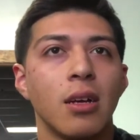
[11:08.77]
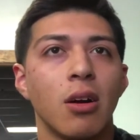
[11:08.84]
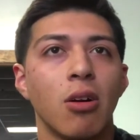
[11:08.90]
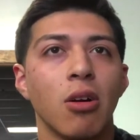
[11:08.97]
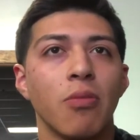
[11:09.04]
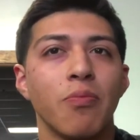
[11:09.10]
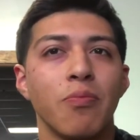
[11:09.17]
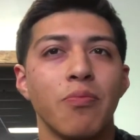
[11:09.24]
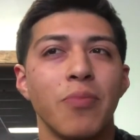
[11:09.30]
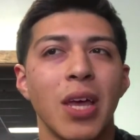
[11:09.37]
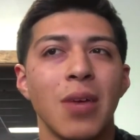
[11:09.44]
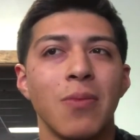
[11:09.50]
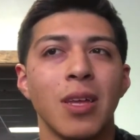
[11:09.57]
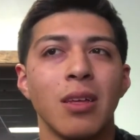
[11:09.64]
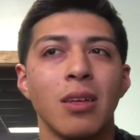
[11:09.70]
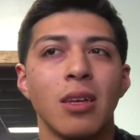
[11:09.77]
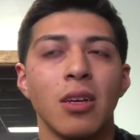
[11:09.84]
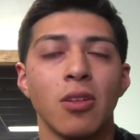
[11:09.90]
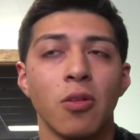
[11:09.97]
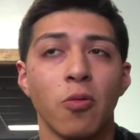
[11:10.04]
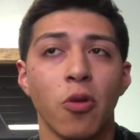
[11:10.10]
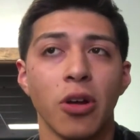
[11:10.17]
or maybe
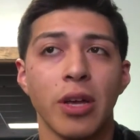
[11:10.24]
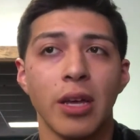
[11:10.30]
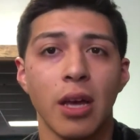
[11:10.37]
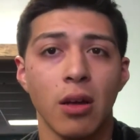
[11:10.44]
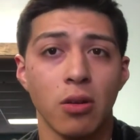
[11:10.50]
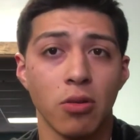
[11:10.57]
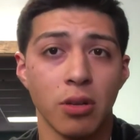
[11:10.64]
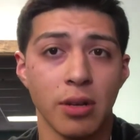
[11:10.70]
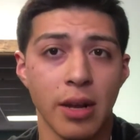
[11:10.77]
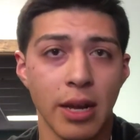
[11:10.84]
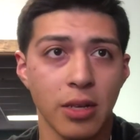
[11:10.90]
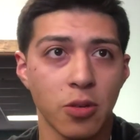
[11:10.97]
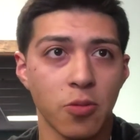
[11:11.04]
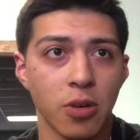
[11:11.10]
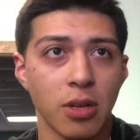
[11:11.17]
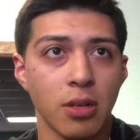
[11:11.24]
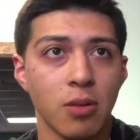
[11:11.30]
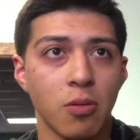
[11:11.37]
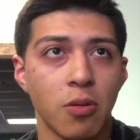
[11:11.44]
either working out or the next one,